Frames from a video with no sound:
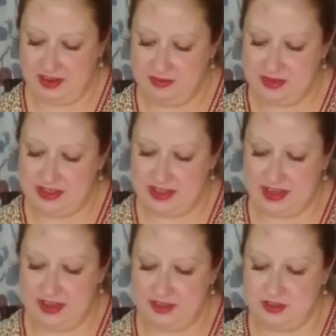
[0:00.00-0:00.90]
We'll
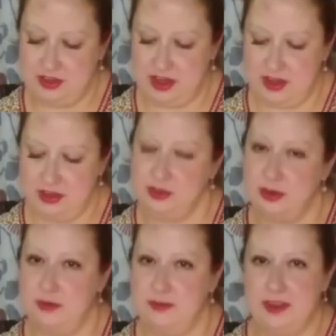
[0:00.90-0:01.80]
say Shana
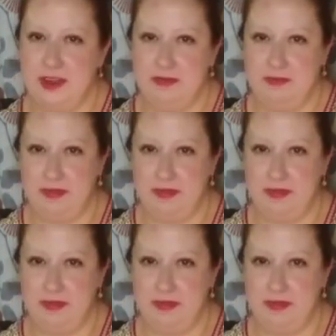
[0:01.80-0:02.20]
Tova,